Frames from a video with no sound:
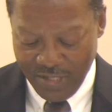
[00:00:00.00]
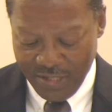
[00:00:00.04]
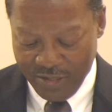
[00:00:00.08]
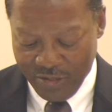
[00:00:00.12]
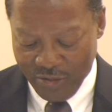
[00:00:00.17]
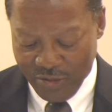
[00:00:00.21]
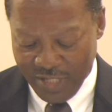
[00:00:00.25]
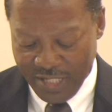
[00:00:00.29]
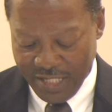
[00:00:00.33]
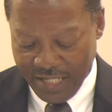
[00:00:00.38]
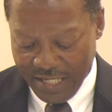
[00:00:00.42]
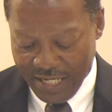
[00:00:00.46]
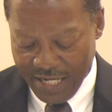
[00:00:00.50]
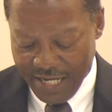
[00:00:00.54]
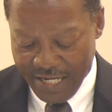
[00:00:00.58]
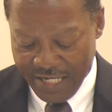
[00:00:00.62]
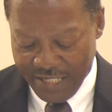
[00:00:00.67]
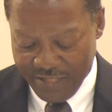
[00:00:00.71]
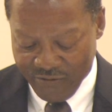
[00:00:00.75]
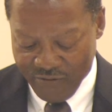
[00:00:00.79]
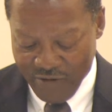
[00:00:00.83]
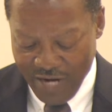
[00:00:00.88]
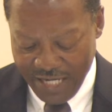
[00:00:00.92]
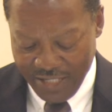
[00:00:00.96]
to declare
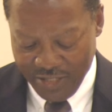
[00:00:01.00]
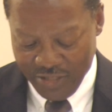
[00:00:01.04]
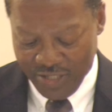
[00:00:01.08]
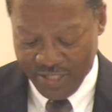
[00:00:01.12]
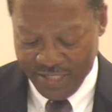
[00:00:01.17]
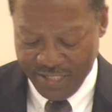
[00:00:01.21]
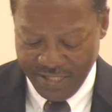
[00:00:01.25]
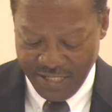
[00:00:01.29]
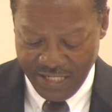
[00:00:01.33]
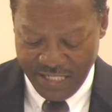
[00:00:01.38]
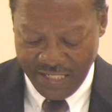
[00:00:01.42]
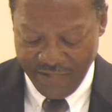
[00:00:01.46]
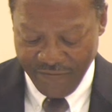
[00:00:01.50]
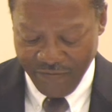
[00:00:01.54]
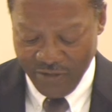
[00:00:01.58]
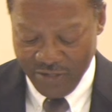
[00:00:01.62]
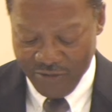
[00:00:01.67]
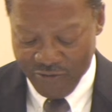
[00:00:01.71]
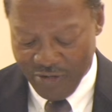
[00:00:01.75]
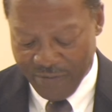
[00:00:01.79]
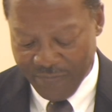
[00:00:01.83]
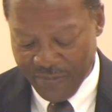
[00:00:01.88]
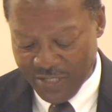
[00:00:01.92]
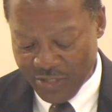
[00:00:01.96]
his righteousness for
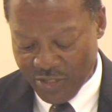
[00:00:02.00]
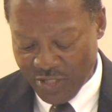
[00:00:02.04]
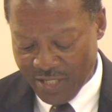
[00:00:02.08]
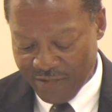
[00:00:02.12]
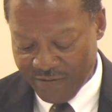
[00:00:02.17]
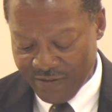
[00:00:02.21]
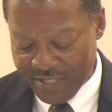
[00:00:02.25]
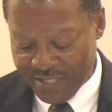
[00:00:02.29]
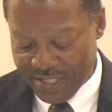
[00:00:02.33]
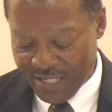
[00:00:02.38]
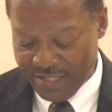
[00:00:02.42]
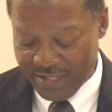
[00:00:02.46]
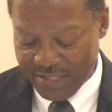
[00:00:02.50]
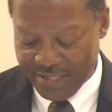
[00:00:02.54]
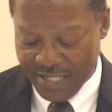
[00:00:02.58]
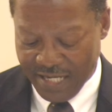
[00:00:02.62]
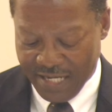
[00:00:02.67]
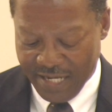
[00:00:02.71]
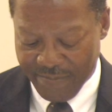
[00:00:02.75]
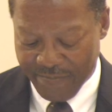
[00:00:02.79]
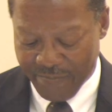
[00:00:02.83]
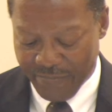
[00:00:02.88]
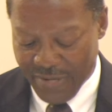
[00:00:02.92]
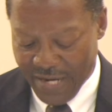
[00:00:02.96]
the remission of sins that
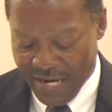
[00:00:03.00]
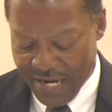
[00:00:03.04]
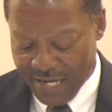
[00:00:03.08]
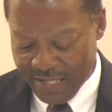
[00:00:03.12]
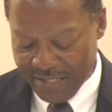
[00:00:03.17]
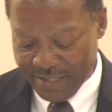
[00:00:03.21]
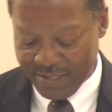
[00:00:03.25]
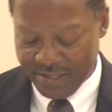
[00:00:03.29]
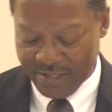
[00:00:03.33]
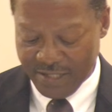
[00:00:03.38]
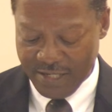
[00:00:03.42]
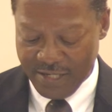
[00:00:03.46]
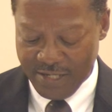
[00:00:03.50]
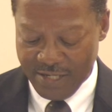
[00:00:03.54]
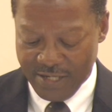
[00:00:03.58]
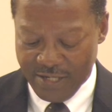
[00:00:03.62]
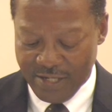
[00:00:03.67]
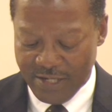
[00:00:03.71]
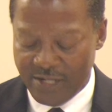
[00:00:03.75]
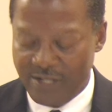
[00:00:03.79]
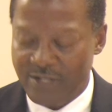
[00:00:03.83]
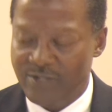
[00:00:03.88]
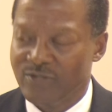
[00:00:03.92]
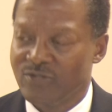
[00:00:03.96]
are past
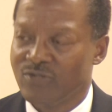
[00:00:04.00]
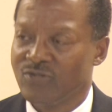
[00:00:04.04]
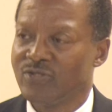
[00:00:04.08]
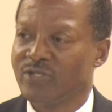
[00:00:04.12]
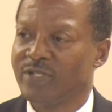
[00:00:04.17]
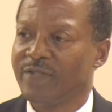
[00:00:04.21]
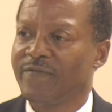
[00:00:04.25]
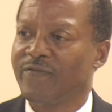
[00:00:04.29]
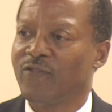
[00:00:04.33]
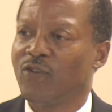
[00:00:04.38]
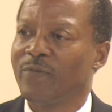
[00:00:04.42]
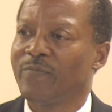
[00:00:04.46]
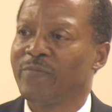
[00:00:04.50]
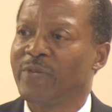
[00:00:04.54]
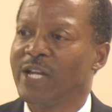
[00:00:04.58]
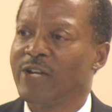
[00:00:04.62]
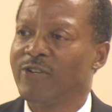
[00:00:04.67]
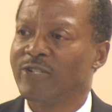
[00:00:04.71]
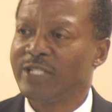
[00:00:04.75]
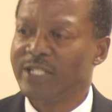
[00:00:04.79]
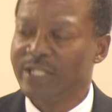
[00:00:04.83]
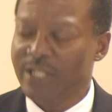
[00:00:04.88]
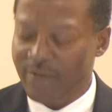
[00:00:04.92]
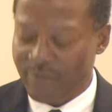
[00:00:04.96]
through the
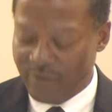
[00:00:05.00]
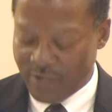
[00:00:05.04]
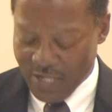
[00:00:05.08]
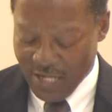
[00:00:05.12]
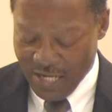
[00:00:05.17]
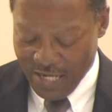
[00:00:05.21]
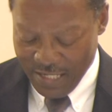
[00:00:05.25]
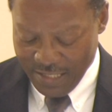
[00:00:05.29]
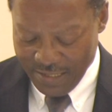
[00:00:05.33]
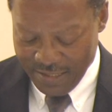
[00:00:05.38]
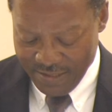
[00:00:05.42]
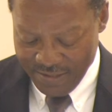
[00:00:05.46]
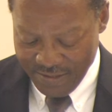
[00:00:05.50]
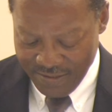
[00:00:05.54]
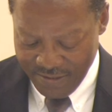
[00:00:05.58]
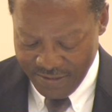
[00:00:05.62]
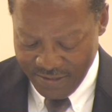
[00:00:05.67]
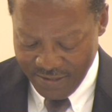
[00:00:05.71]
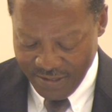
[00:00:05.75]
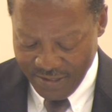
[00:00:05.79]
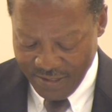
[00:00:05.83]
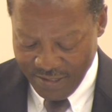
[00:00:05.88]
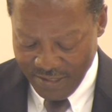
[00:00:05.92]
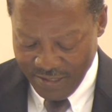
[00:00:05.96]
forbearance of God,
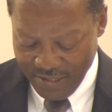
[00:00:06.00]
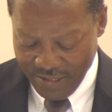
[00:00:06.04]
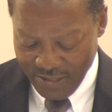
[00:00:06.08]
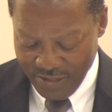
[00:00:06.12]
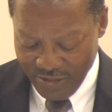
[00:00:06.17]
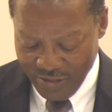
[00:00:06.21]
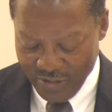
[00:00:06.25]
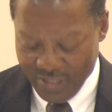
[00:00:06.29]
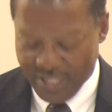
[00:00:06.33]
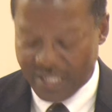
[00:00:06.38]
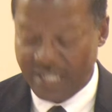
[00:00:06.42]
to